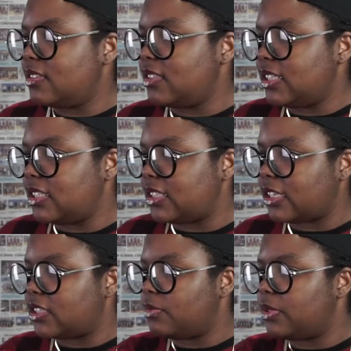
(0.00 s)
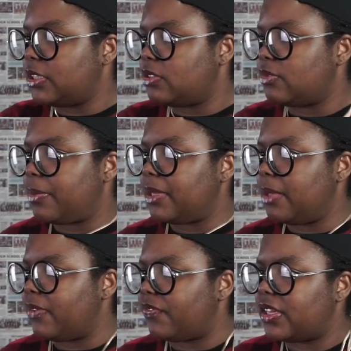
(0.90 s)
This is actually really cute. Right? Let
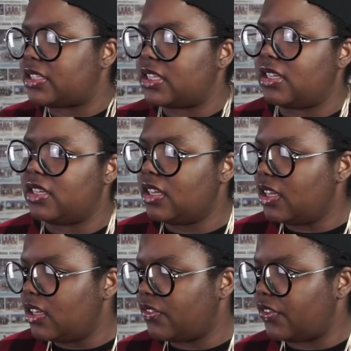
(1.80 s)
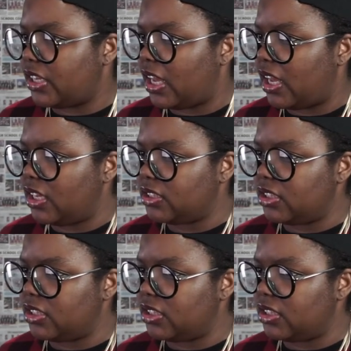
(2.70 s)
me fix it for y'all.